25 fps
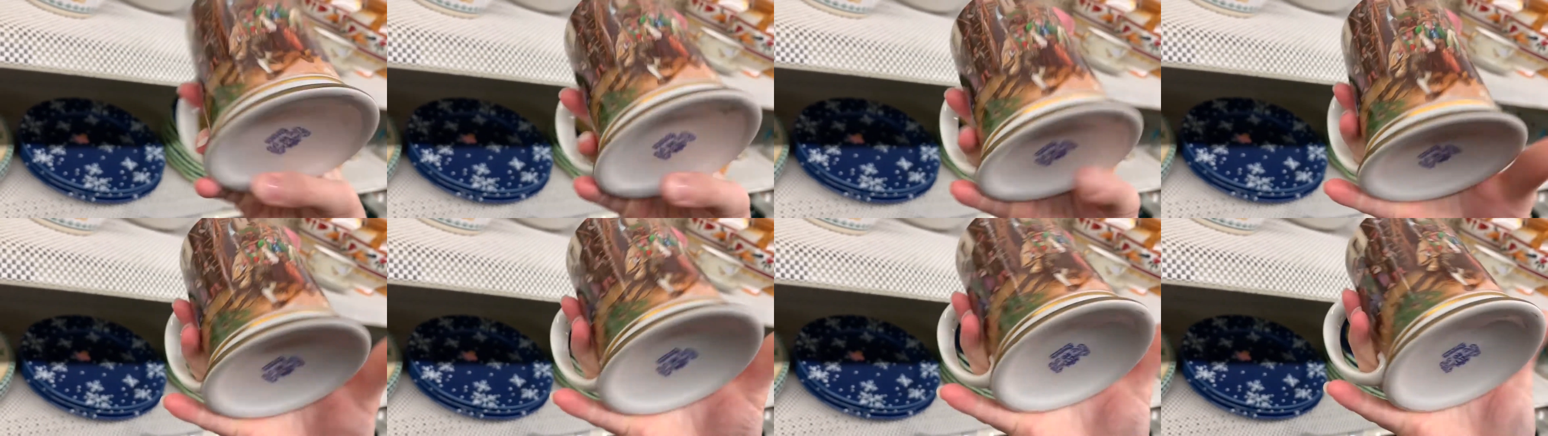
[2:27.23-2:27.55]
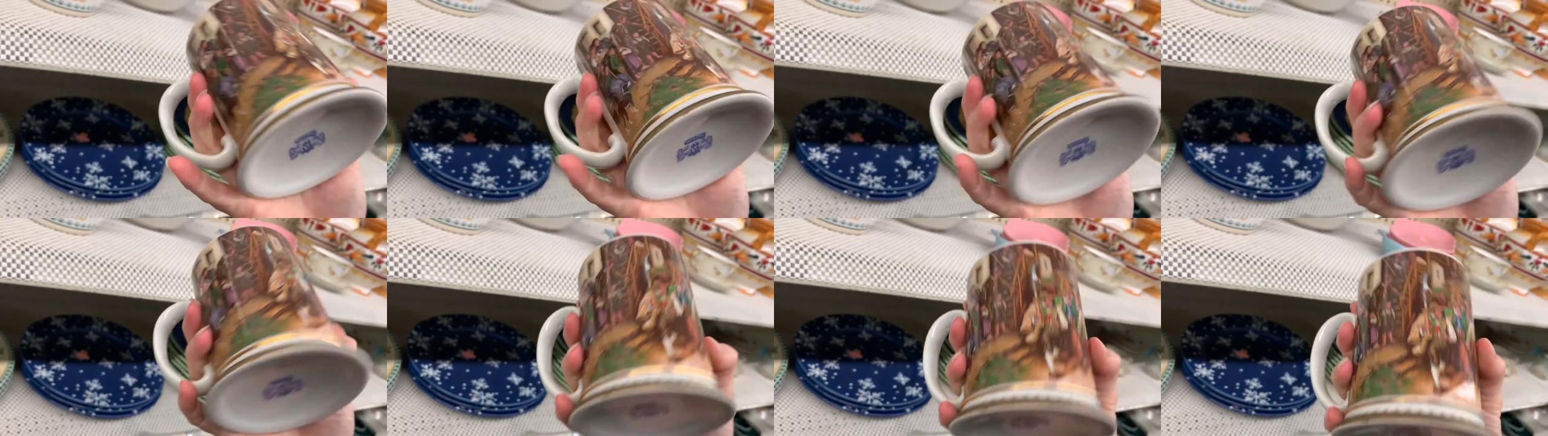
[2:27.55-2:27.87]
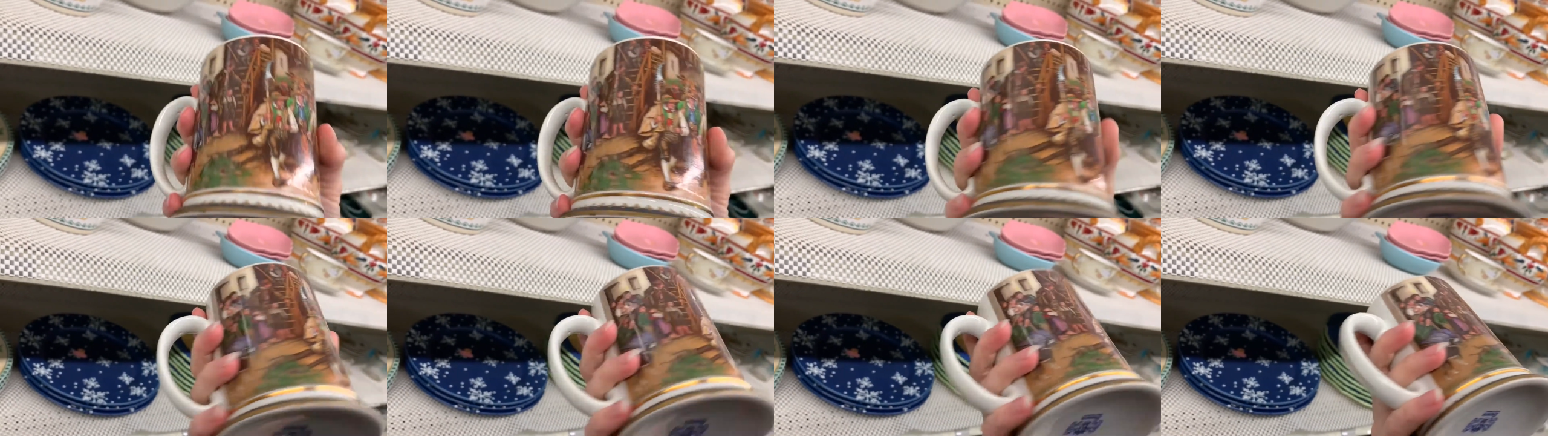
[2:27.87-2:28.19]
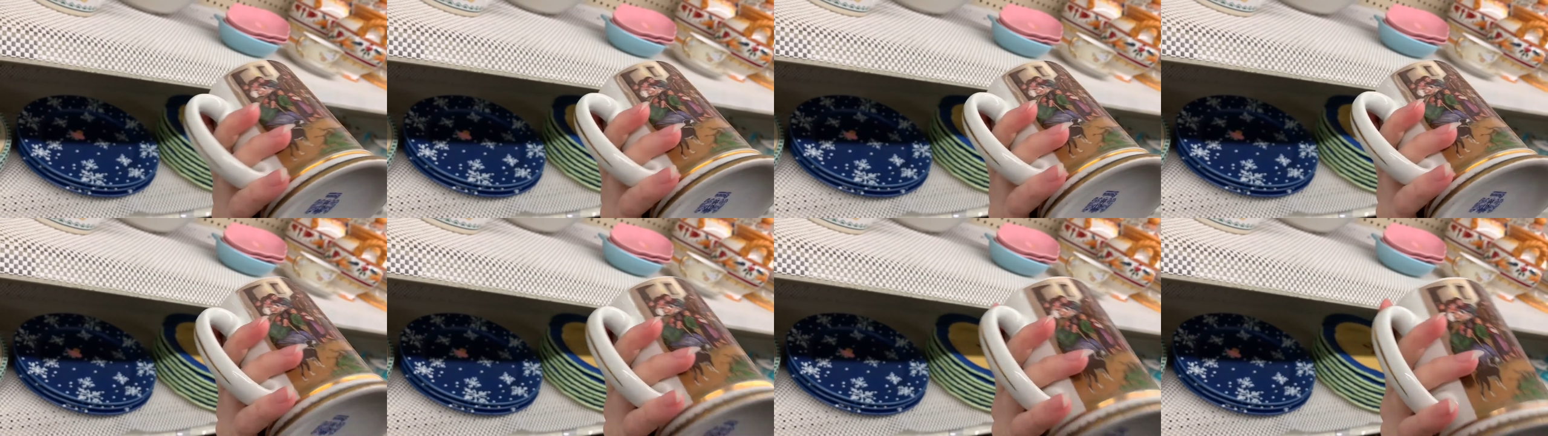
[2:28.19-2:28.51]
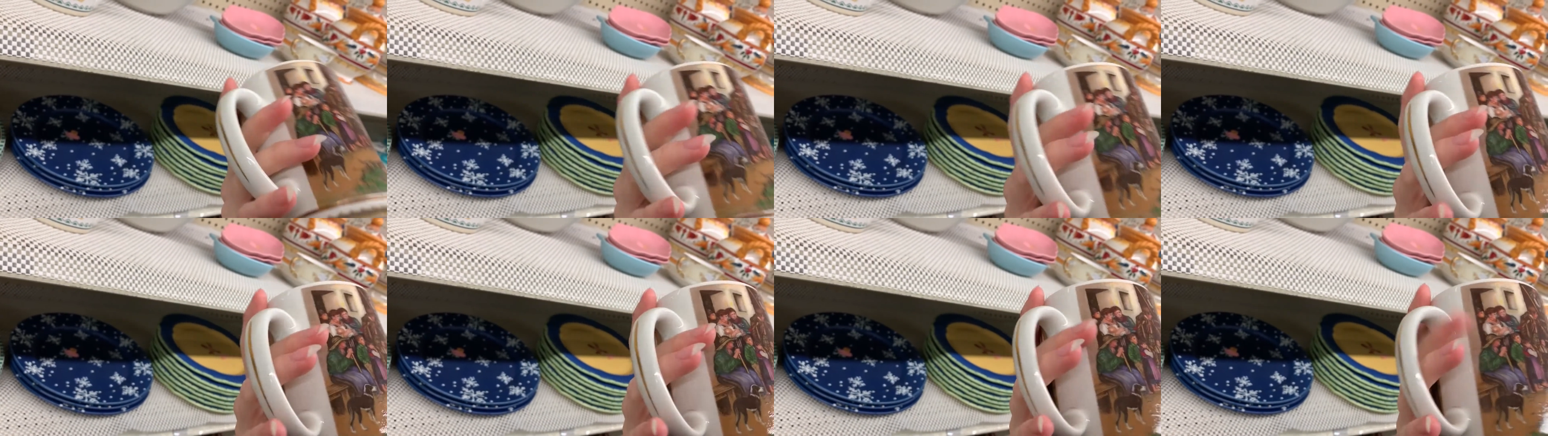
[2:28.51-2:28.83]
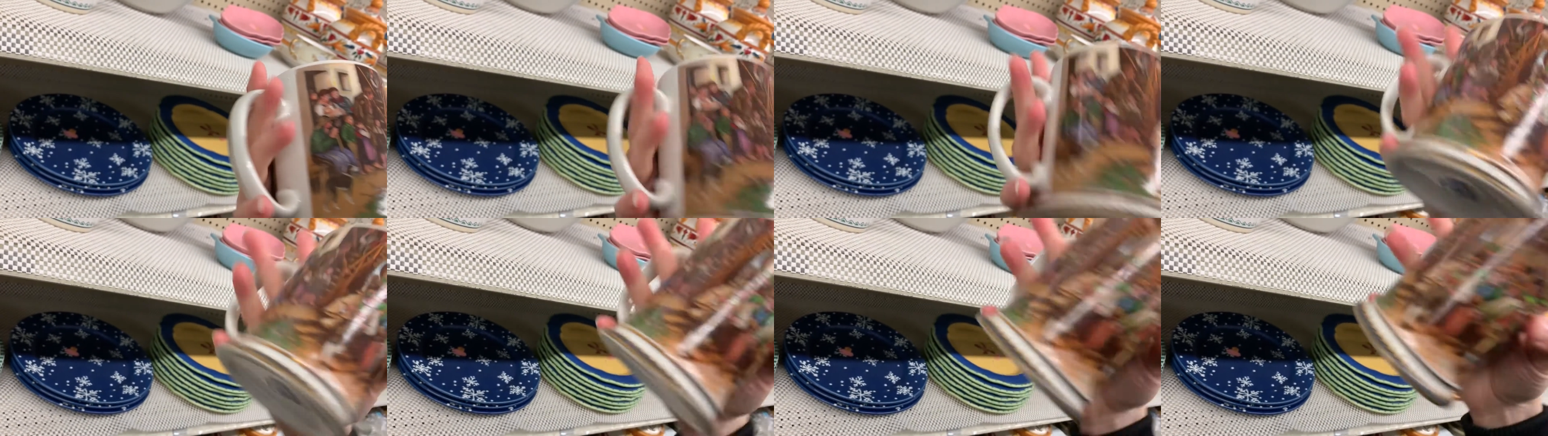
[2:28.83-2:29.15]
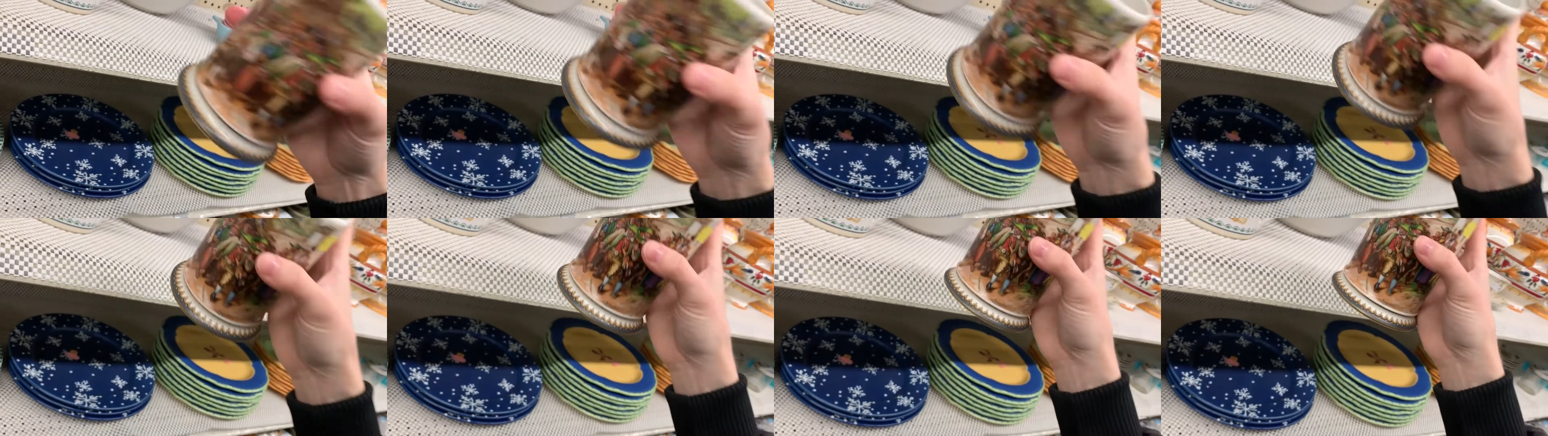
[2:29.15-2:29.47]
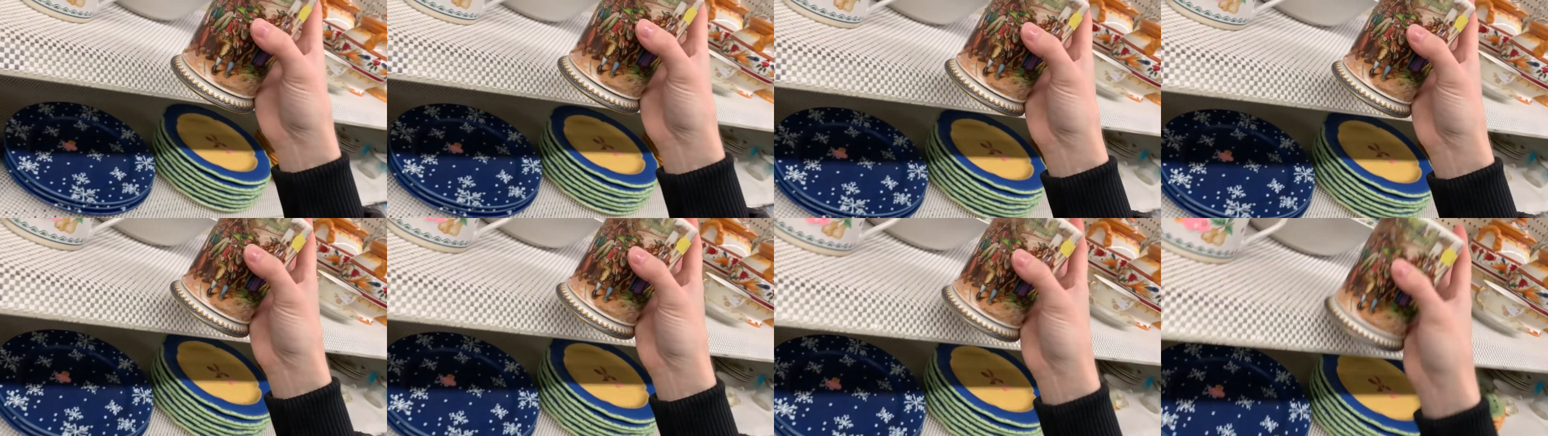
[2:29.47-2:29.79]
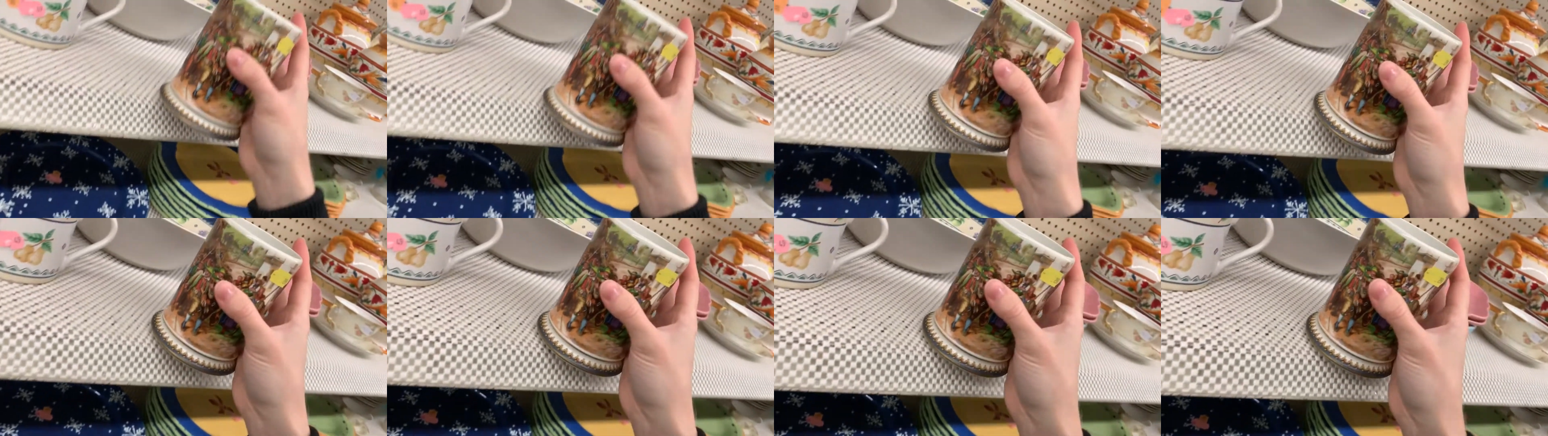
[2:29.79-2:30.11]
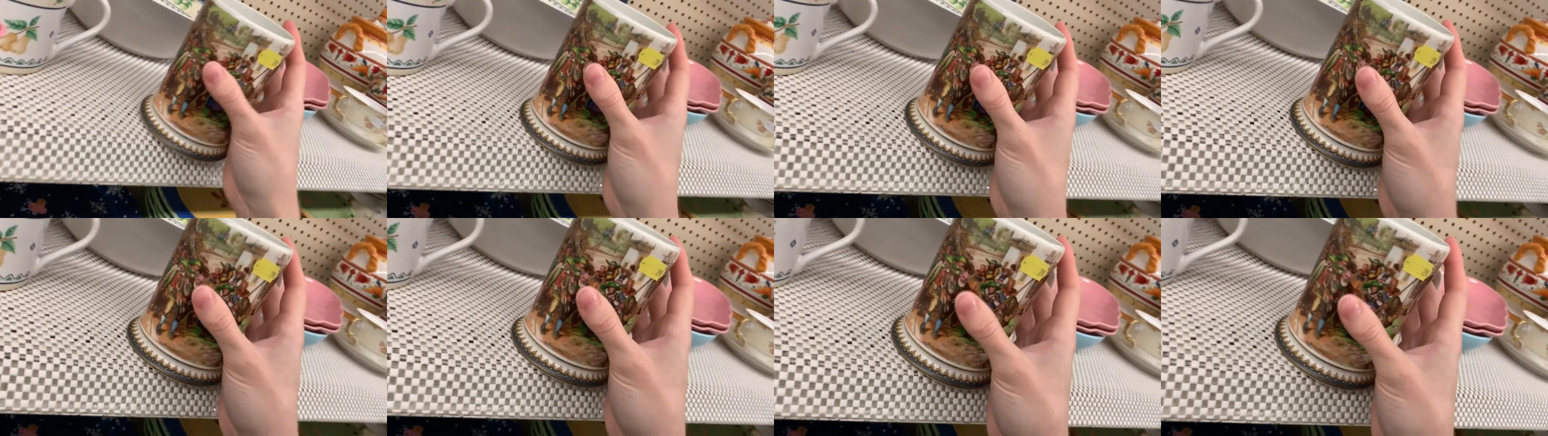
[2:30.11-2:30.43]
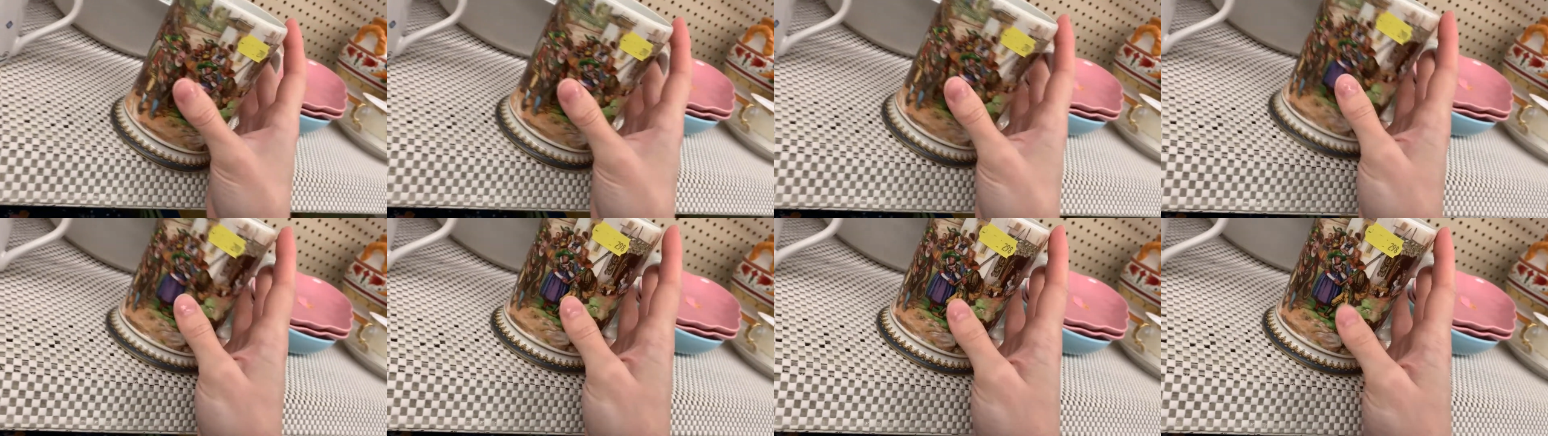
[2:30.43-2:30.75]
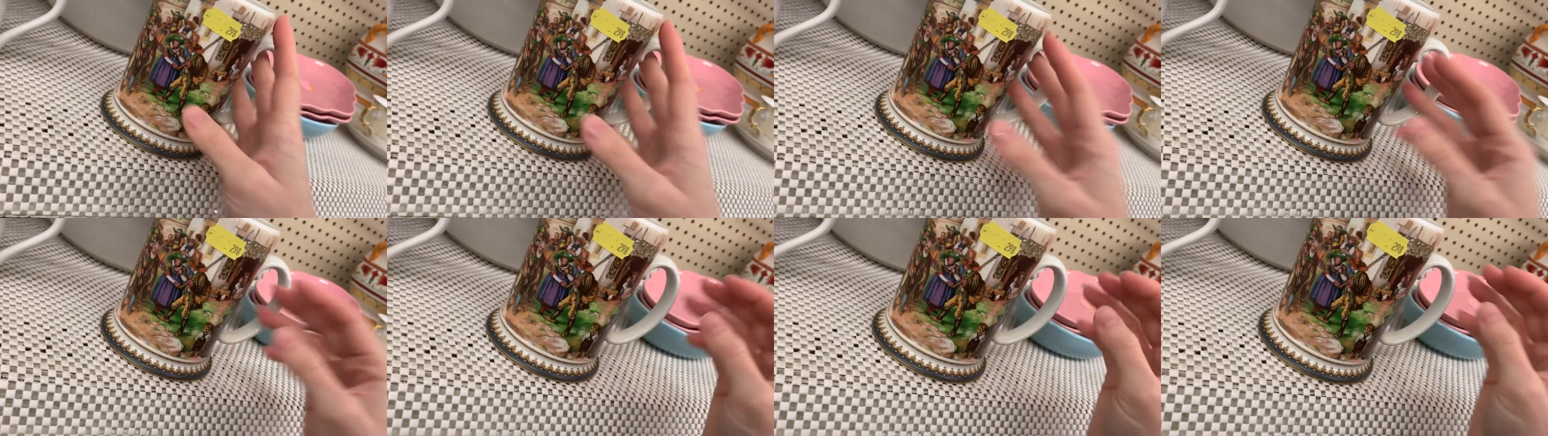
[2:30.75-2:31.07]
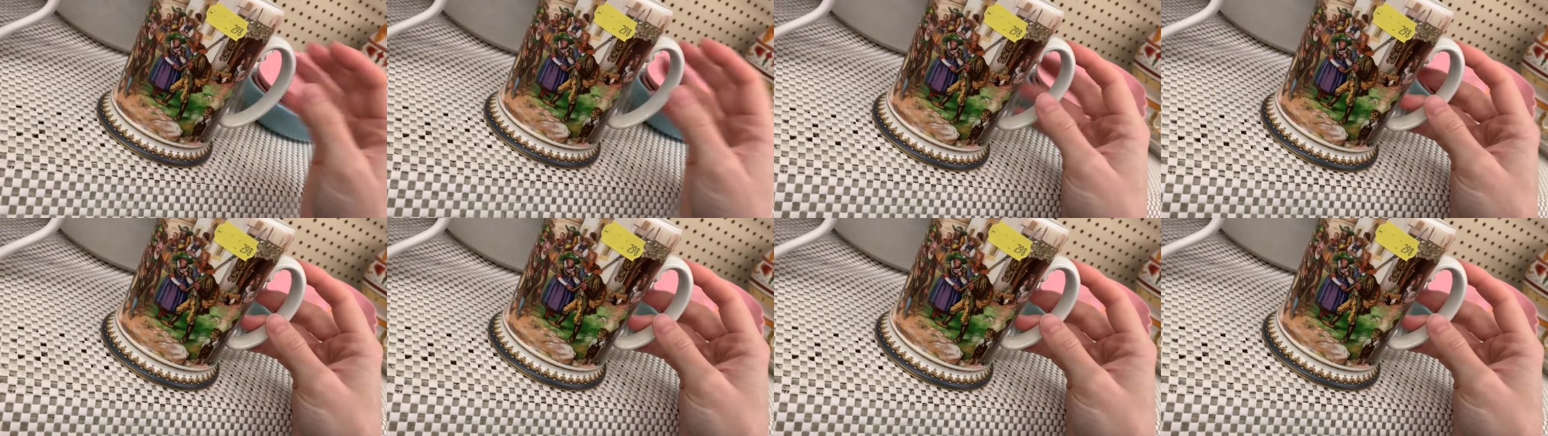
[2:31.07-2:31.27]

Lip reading: Nobody's mouth can be seen.